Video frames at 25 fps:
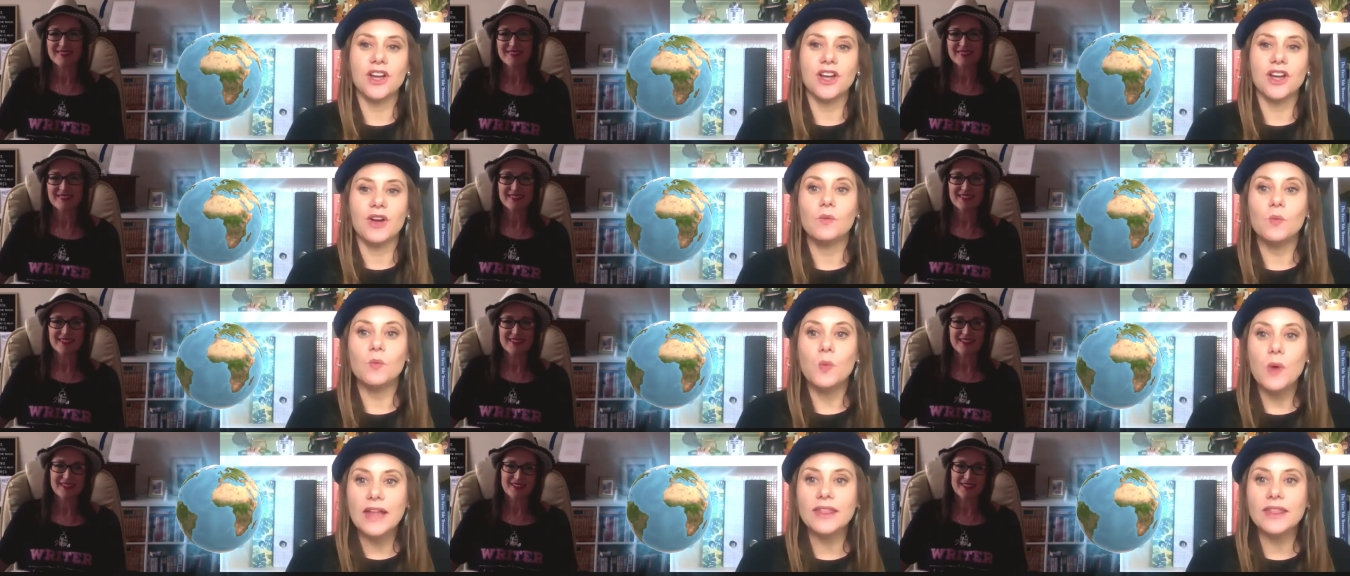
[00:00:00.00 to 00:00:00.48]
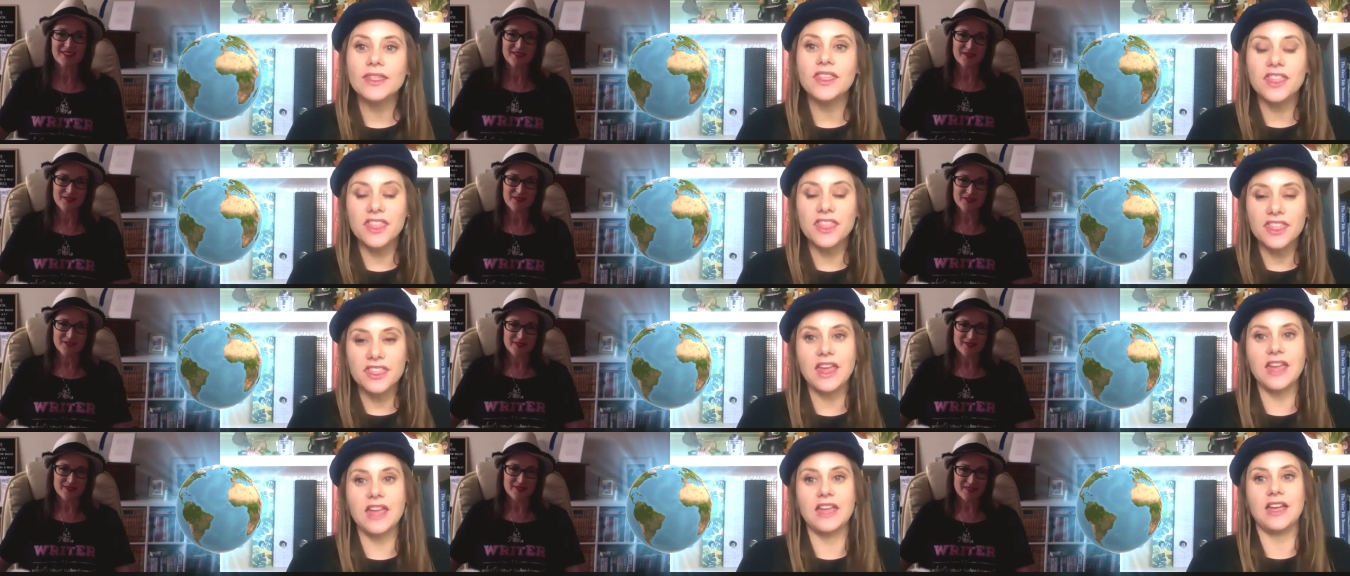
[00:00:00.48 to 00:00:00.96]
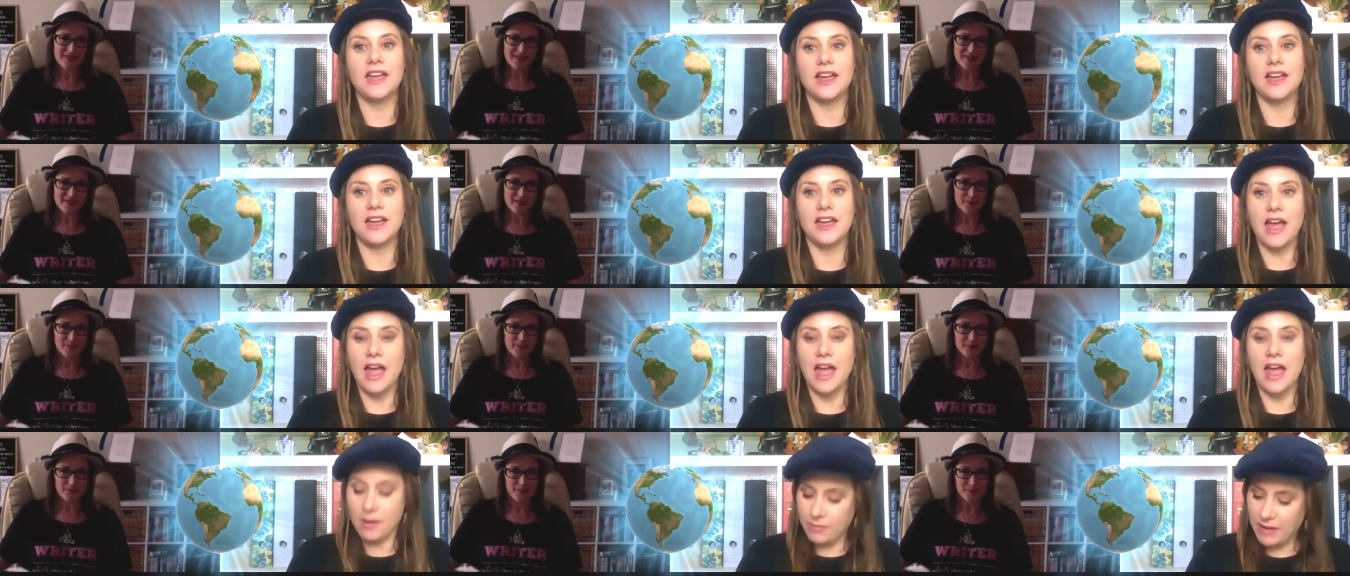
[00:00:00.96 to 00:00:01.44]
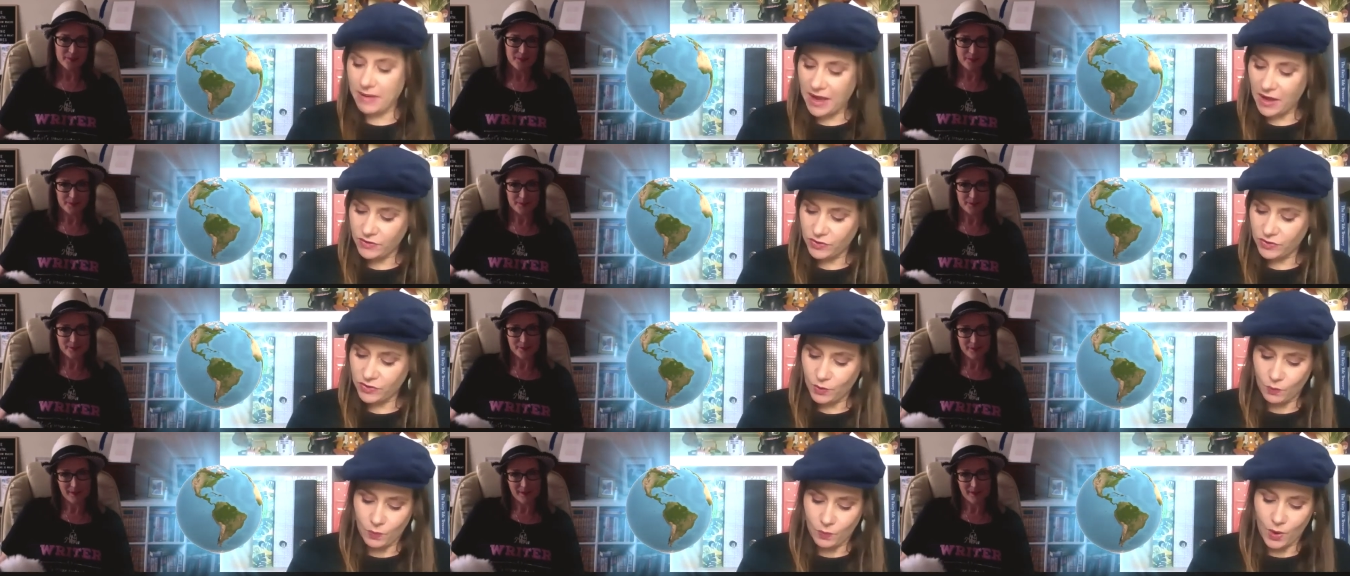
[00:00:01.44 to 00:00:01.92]
Speaker 1: one thing about
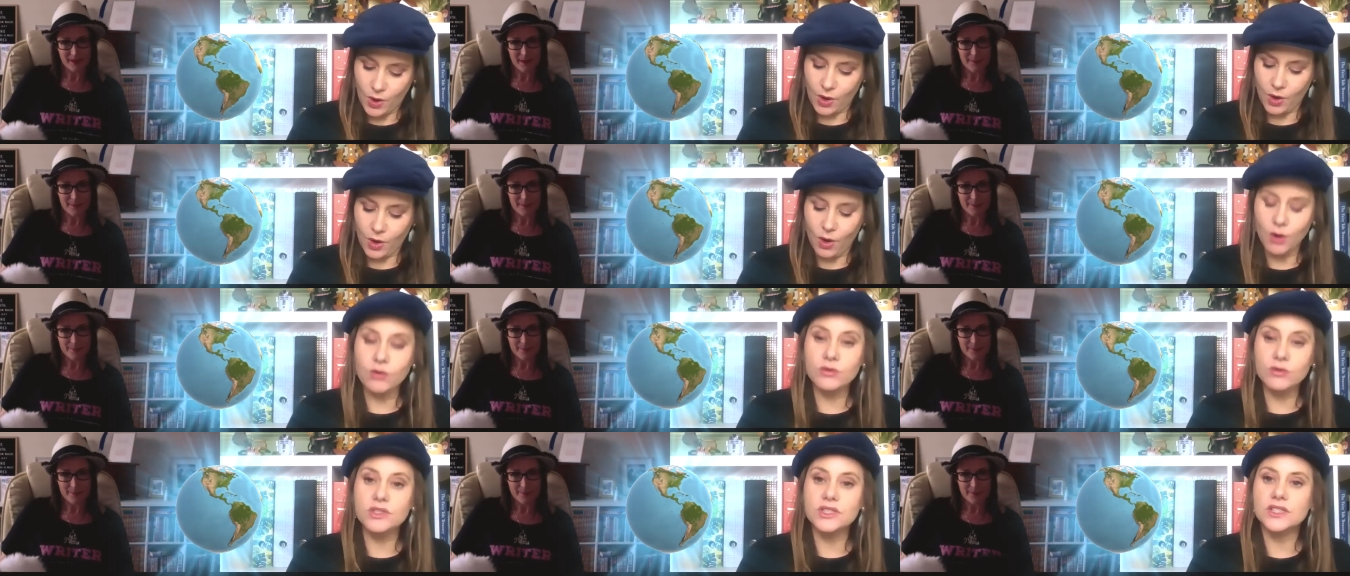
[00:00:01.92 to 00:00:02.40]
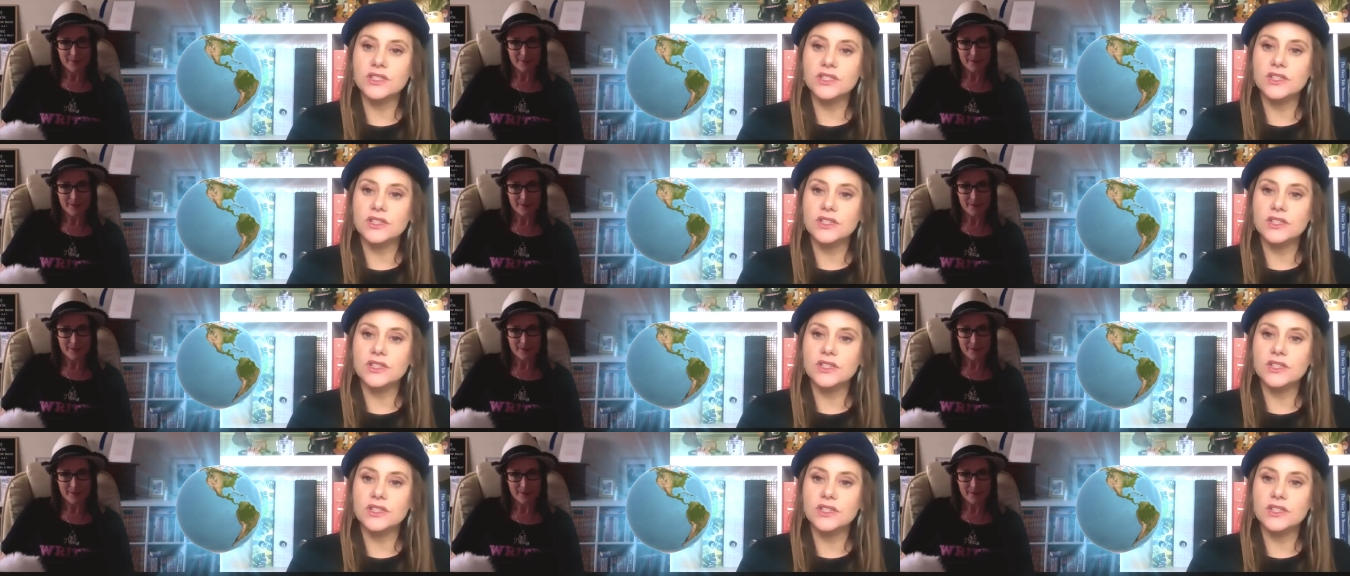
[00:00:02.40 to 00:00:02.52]
the world,